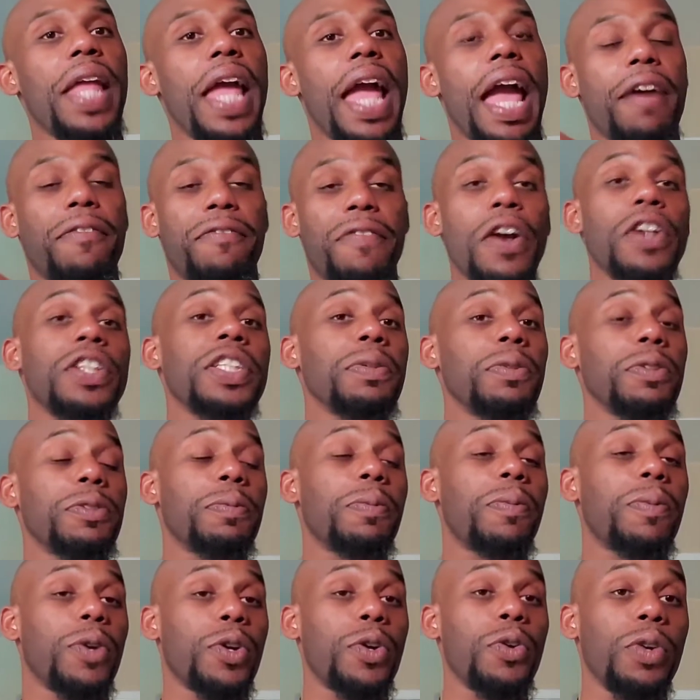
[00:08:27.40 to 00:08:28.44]
at first it was
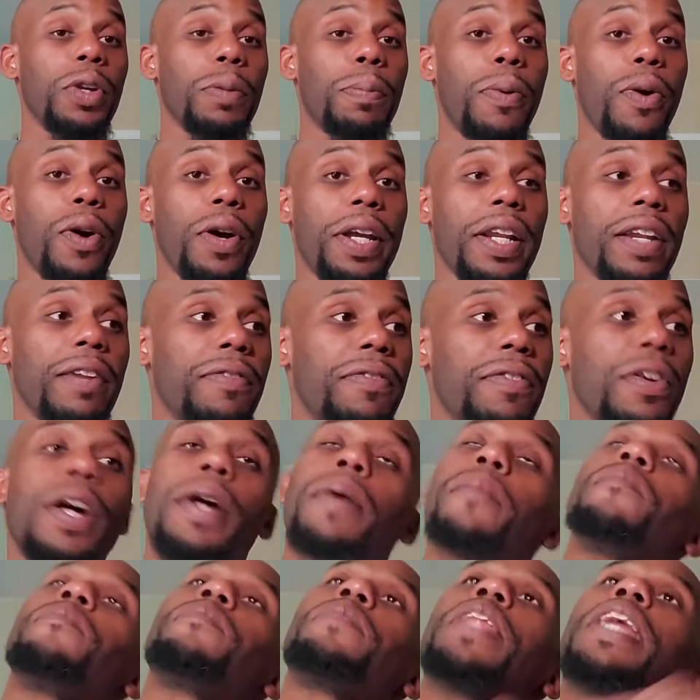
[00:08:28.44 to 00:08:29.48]
cool to park in the
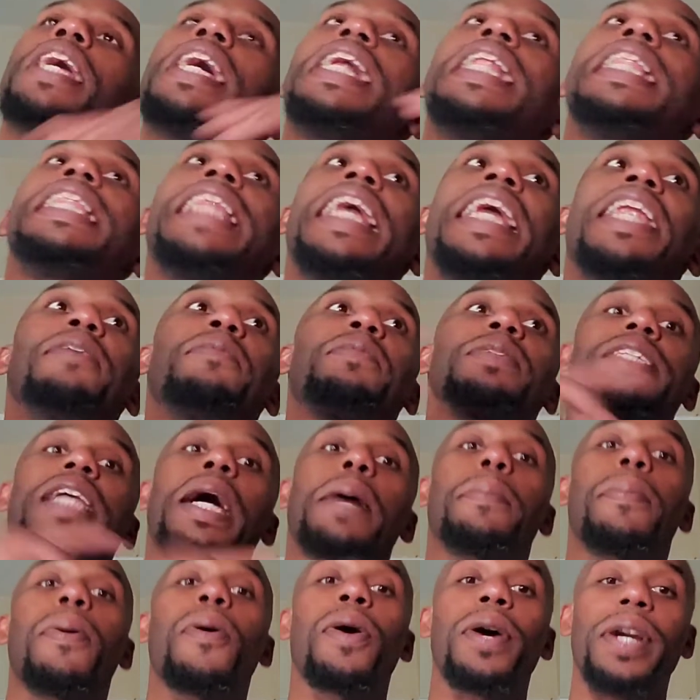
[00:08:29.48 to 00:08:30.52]
front. Then it was
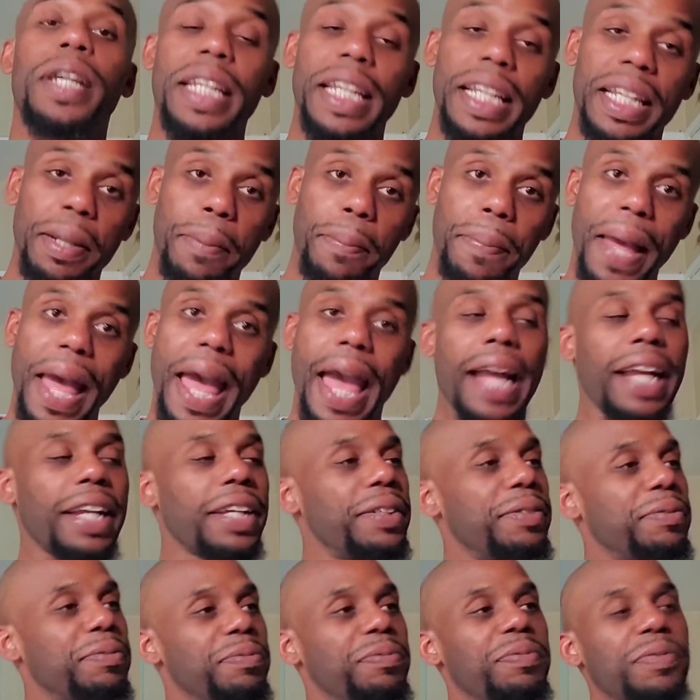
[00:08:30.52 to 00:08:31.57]
like parking in the back.
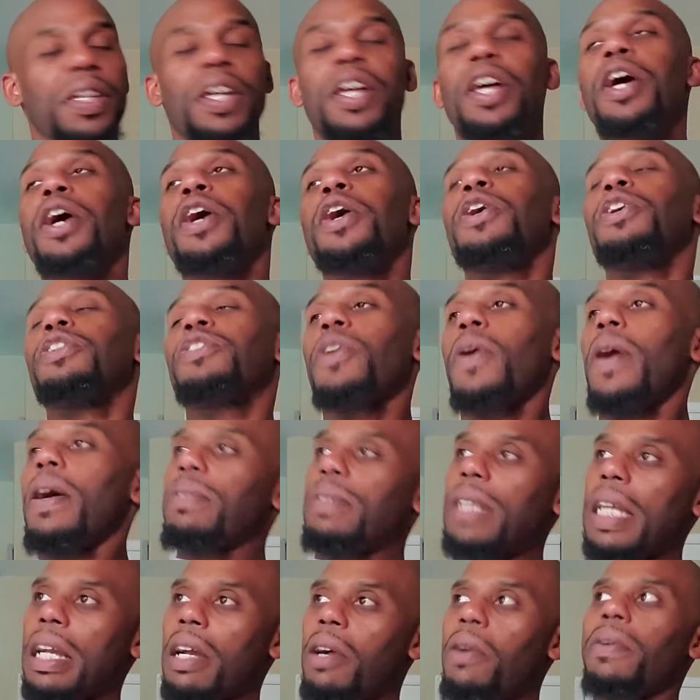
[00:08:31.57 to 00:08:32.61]
So I
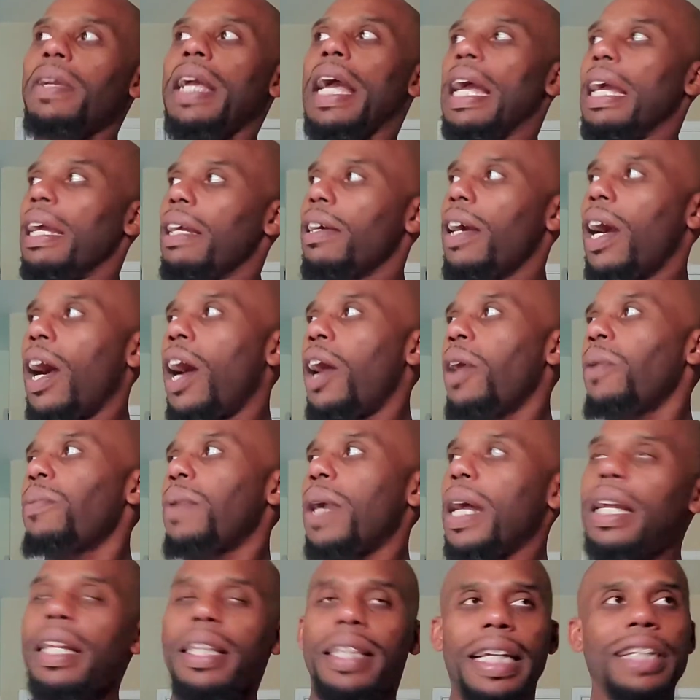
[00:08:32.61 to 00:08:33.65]
was like, okay, all
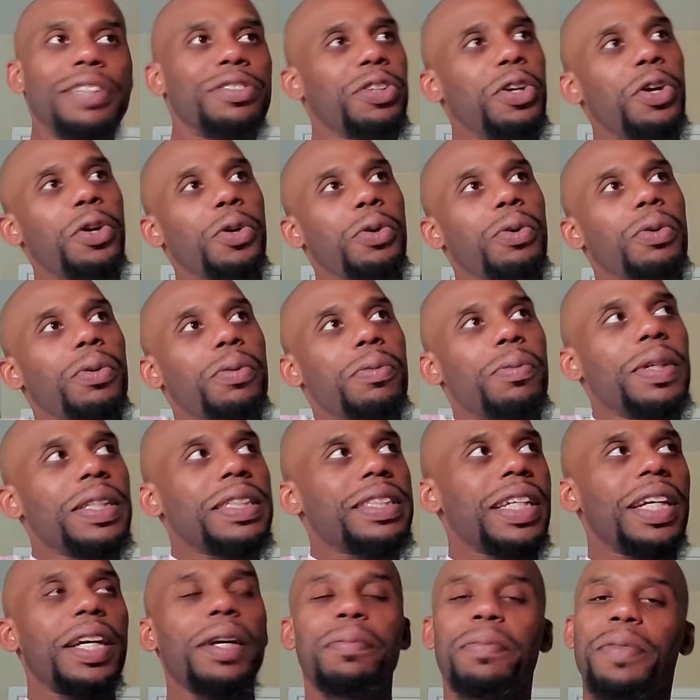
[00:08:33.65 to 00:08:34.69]
right, that's cool.
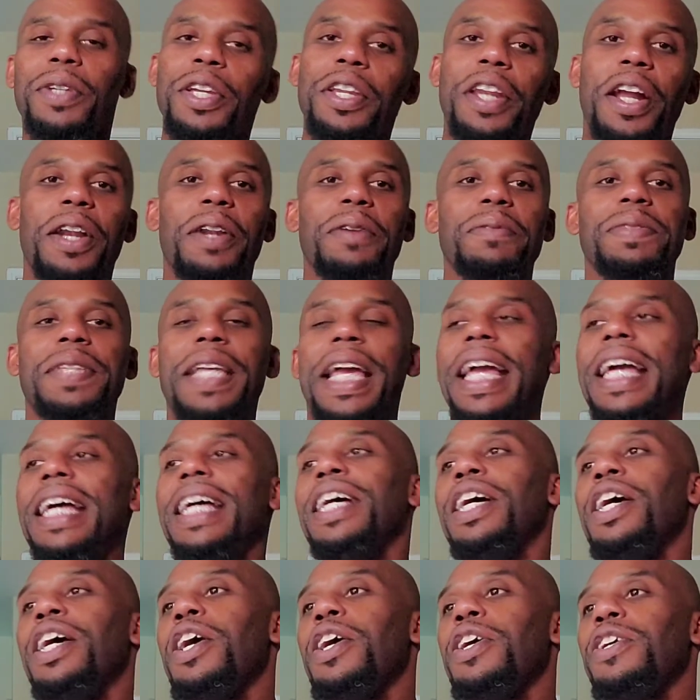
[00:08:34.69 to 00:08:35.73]
What's up? You know what I'm saying?
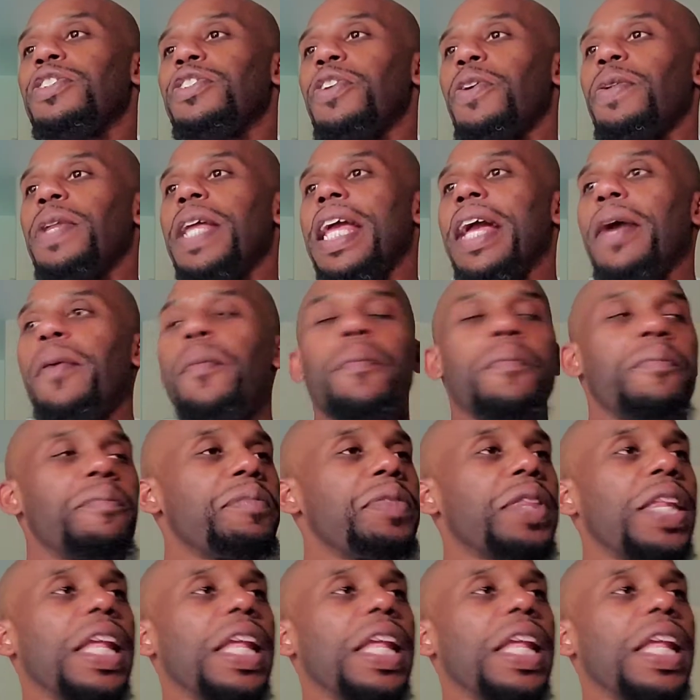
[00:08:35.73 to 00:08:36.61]
So then